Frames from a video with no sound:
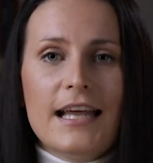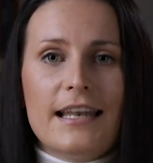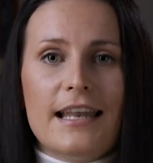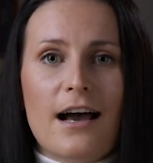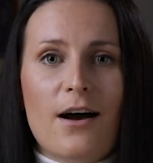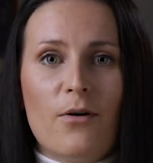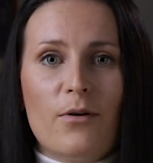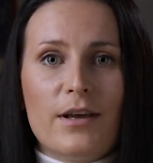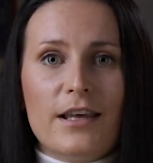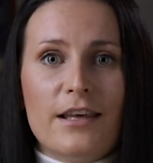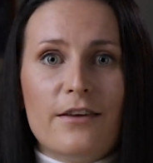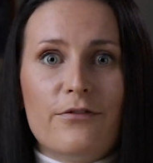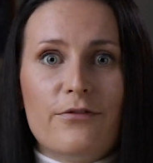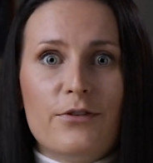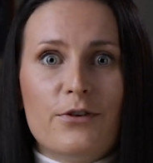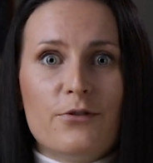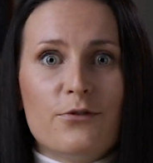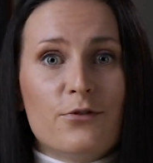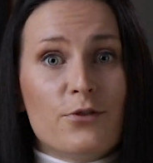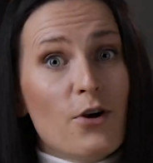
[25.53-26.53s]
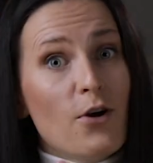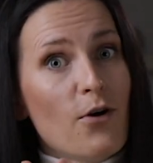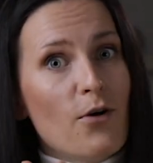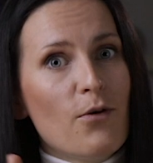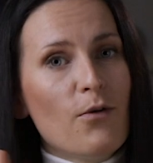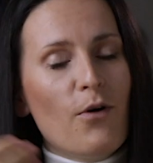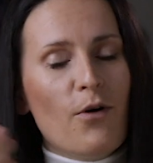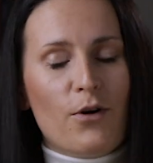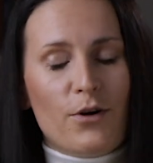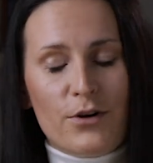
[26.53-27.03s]
Now, if you
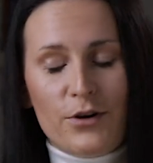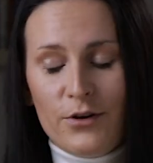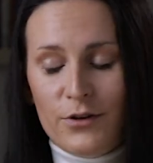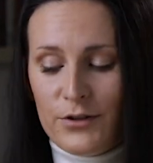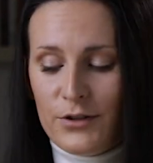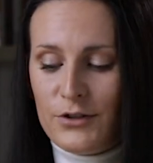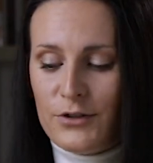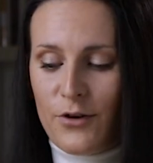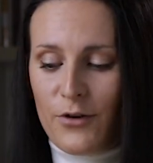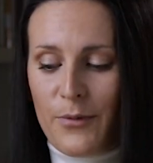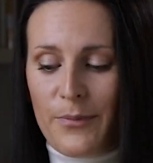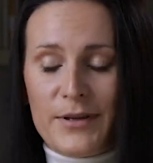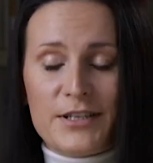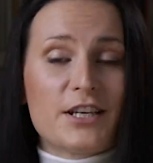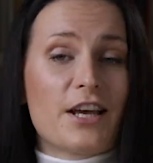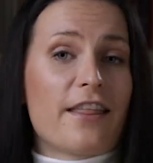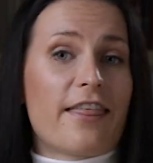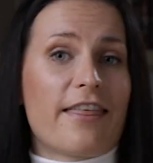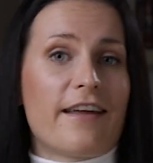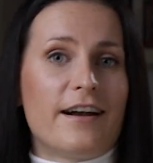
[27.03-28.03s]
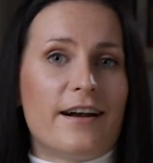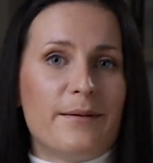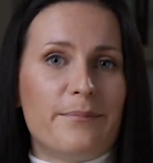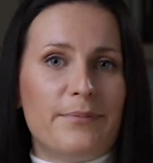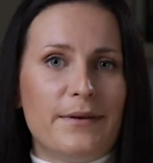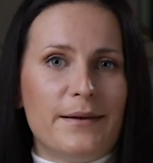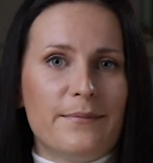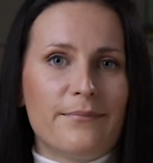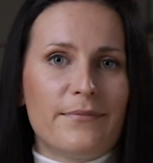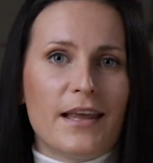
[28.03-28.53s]
know or not, occupational
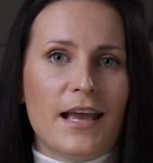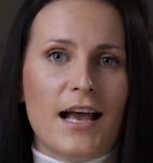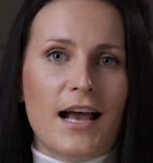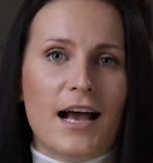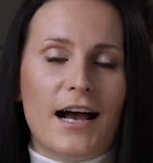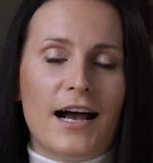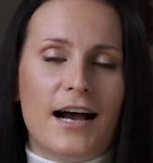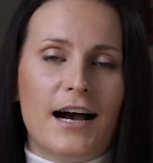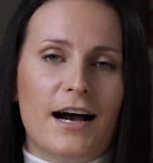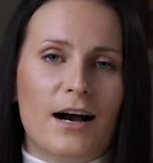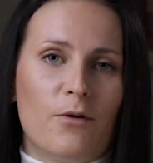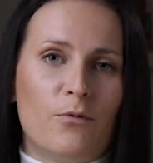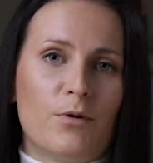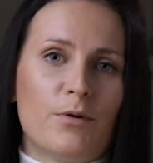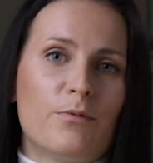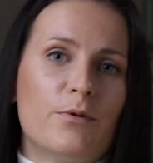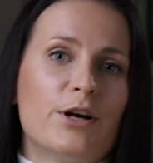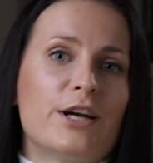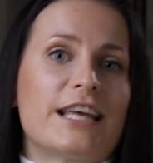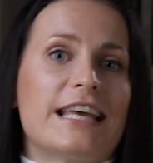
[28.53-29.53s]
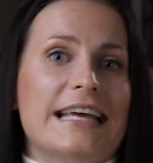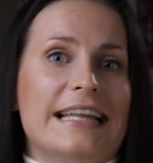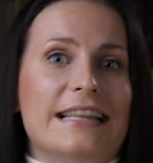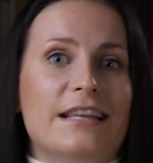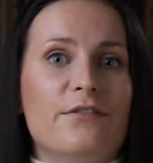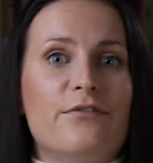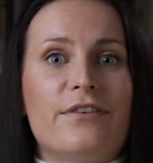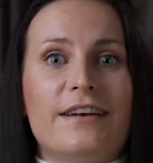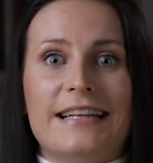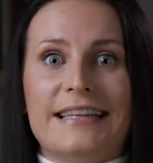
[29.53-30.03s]
therapy, we work in
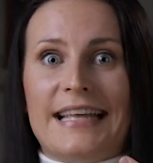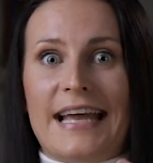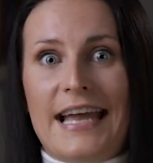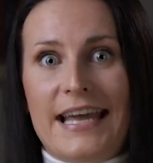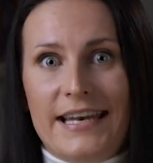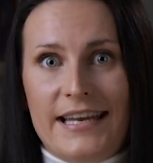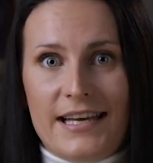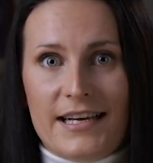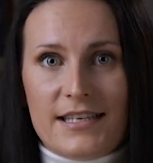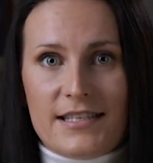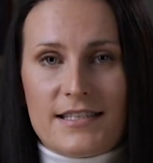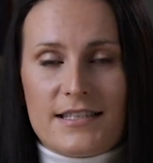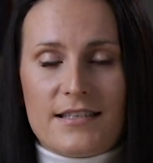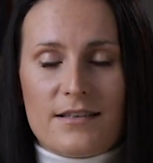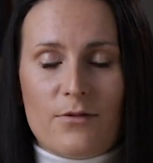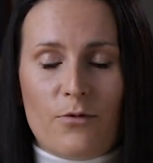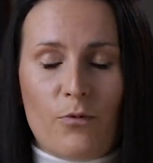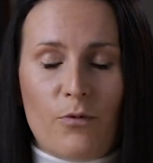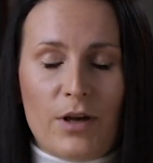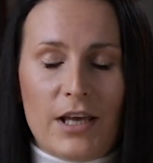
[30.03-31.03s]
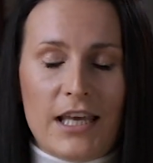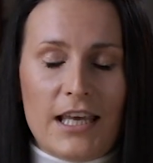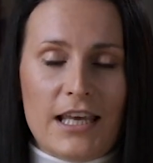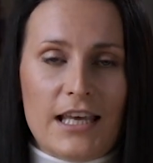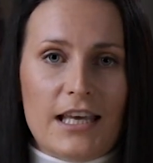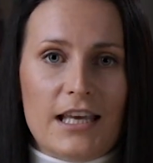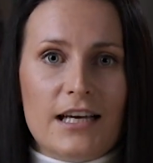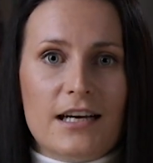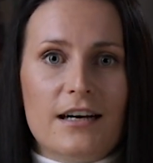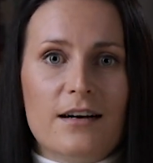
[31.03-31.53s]
different areas.
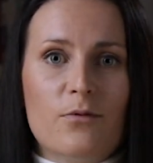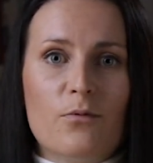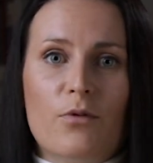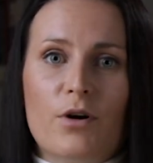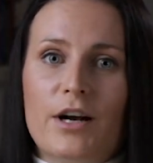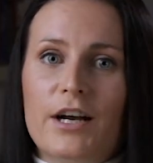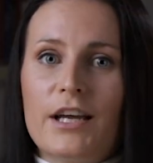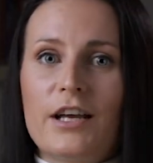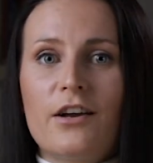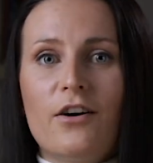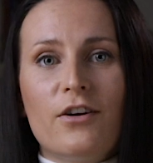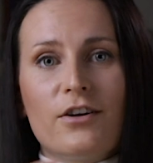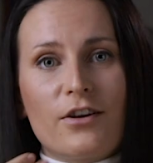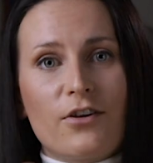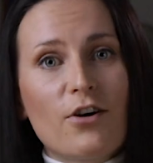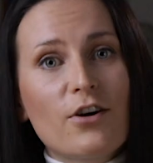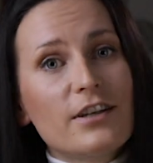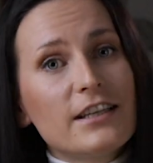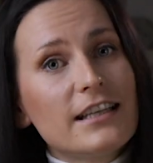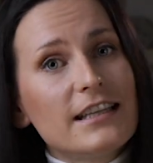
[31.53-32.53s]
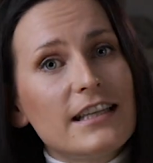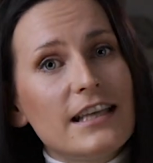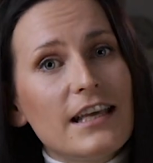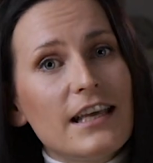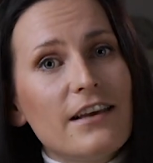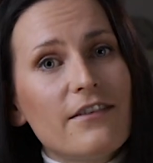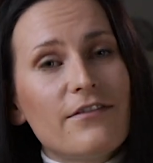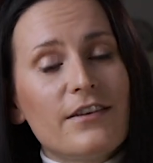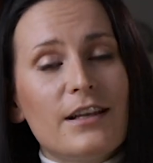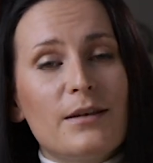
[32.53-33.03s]
We work on
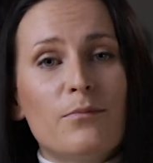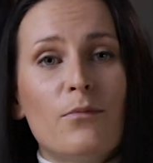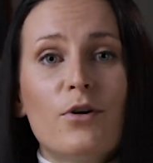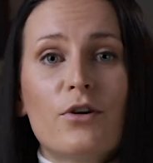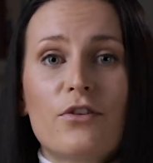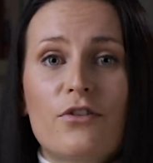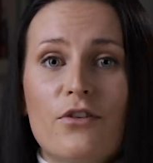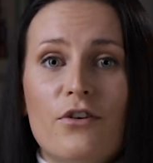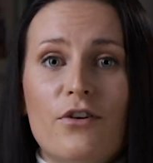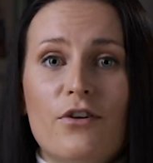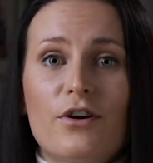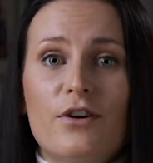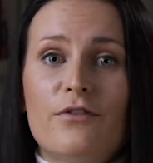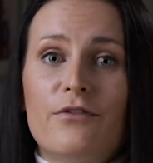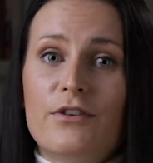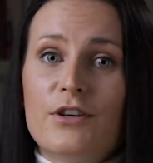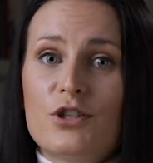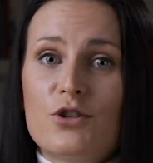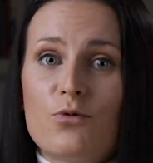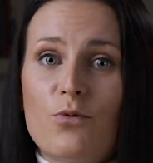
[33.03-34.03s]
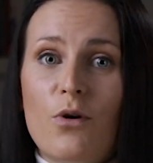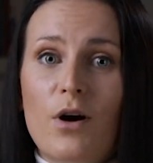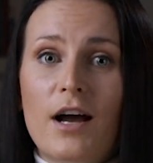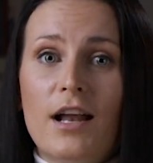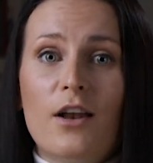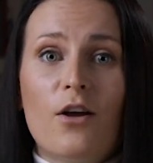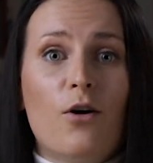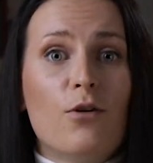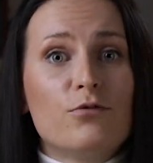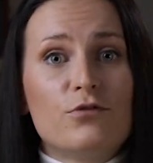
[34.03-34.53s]
cognitive, in motor,
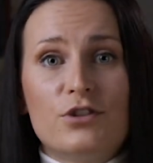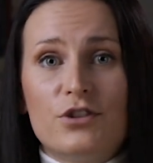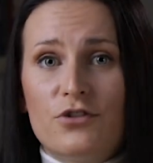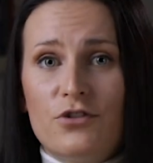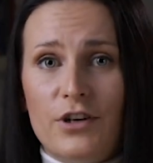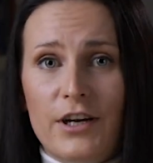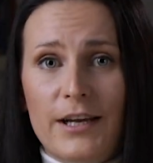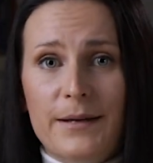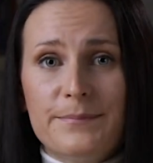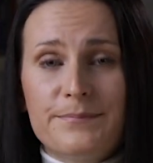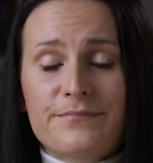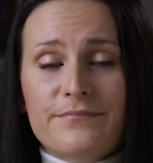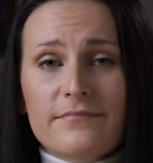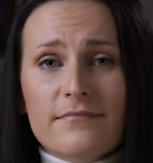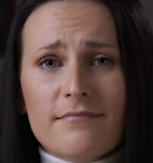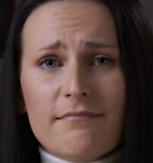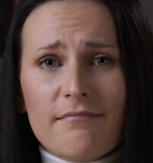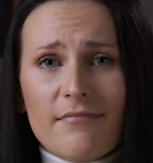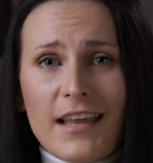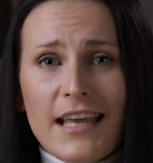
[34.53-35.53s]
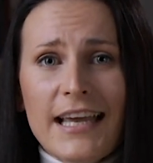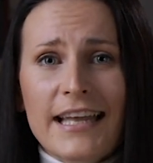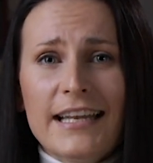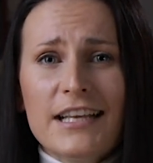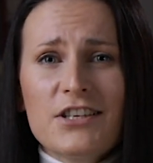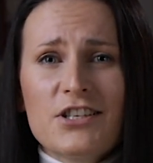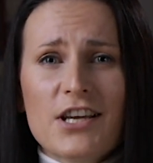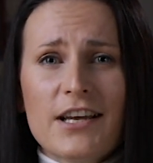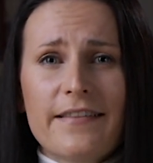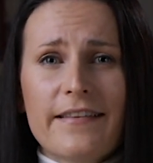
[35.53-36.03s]
visual, auditory, and
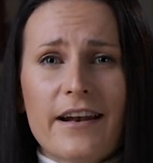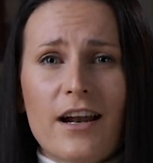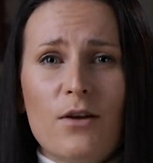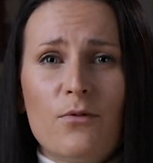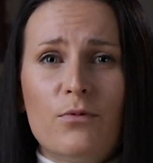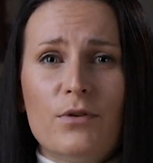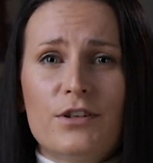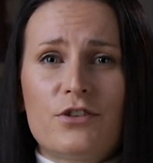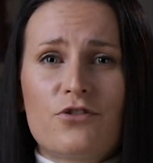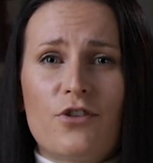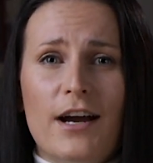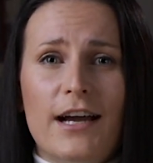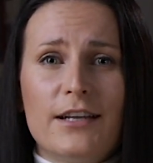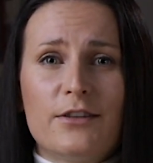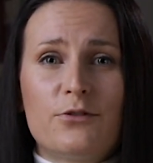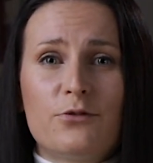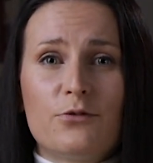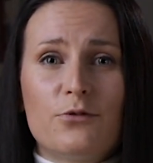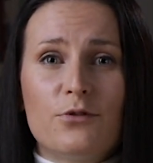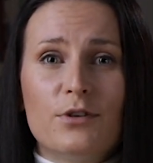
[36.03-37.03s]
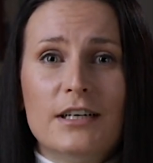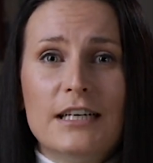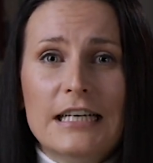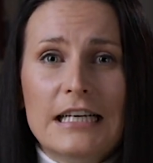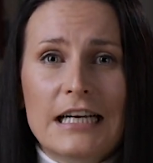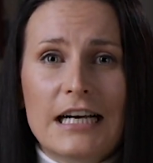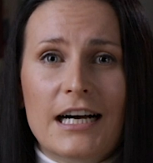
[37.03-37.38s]
in general, we try to